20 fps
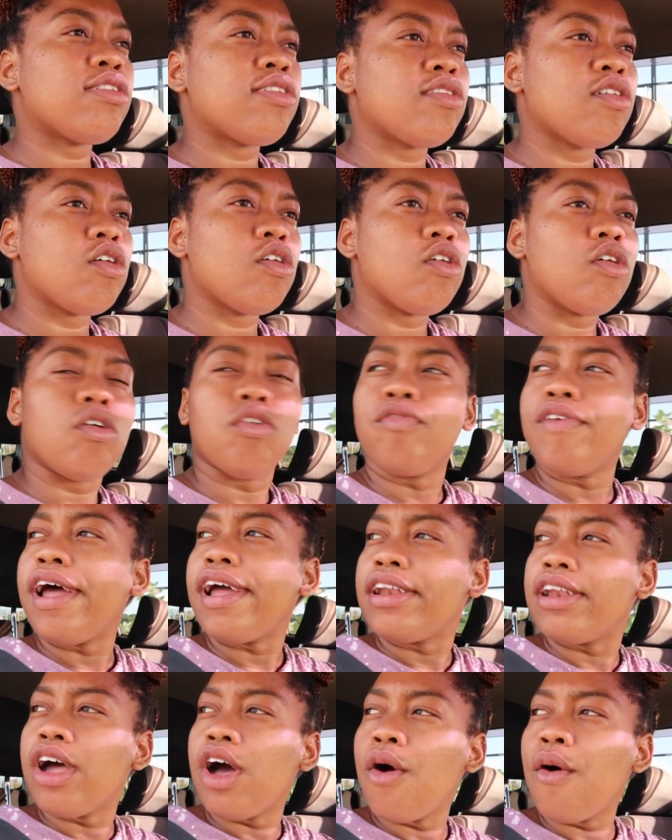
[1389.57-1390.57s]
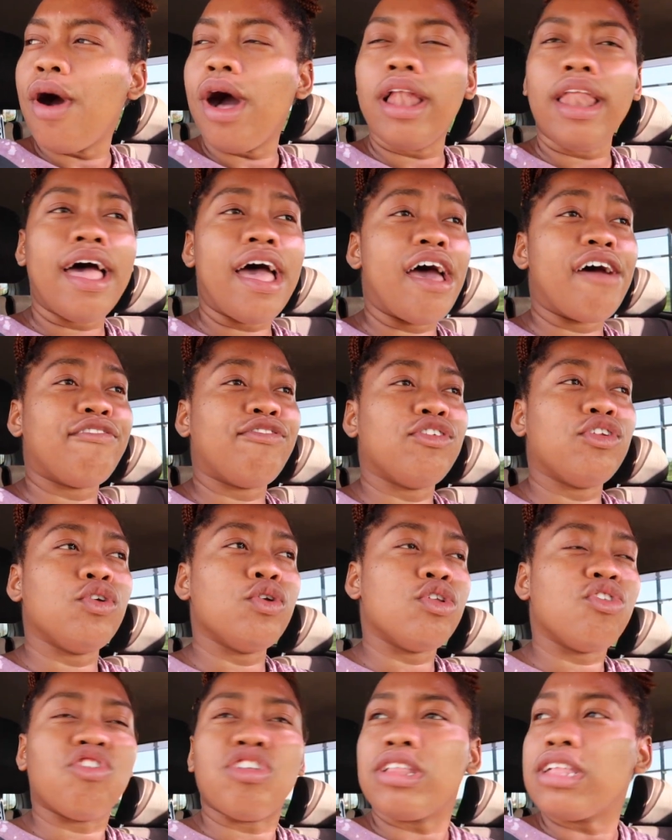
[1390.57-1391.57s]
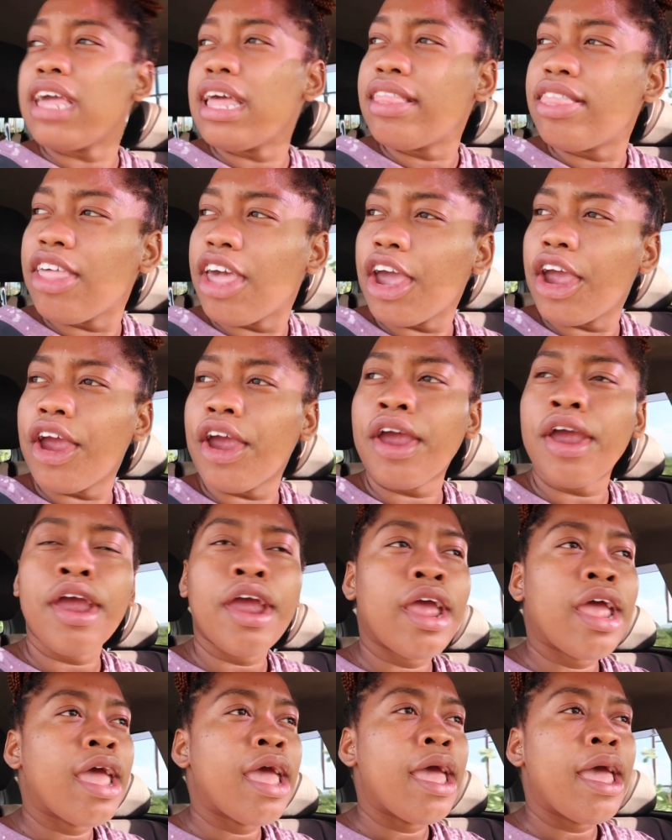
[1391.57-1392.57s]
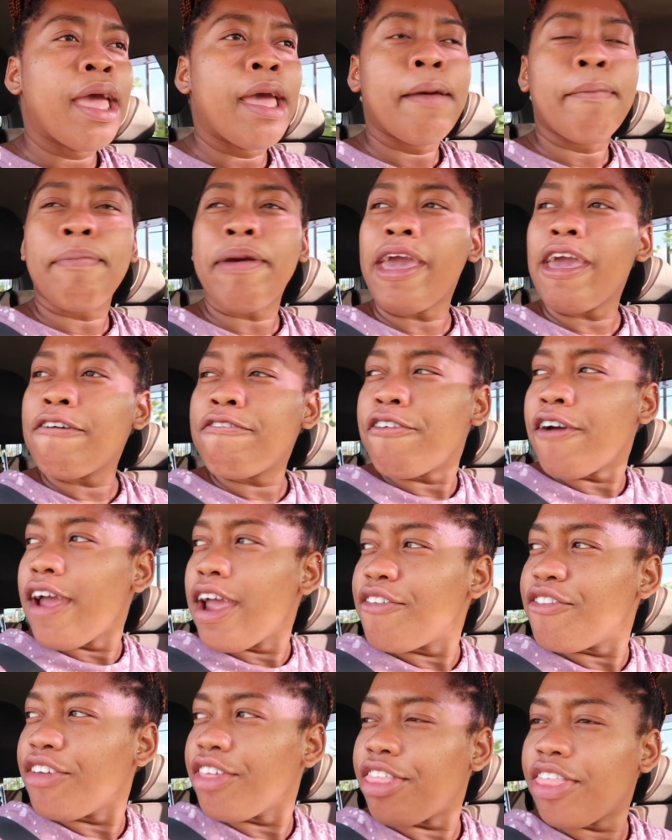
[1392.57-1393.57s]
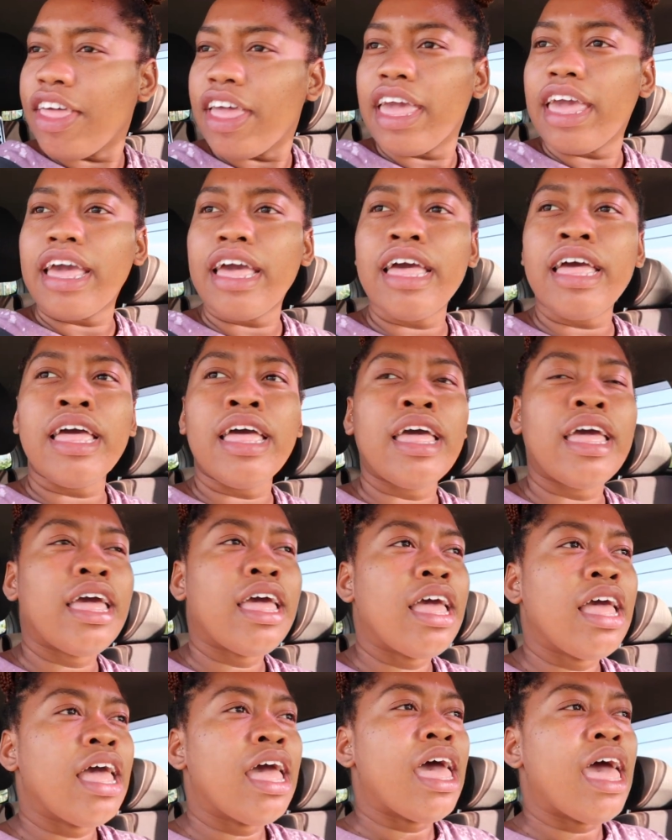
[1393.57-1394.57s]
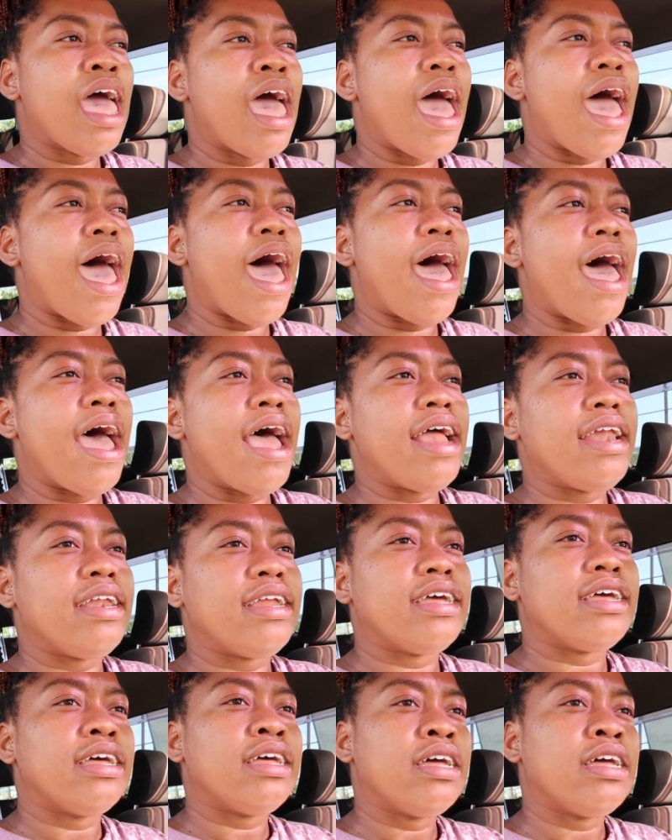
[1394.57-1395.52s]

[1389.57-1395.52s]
So right now, all I have to do is just get there, pay for everything, and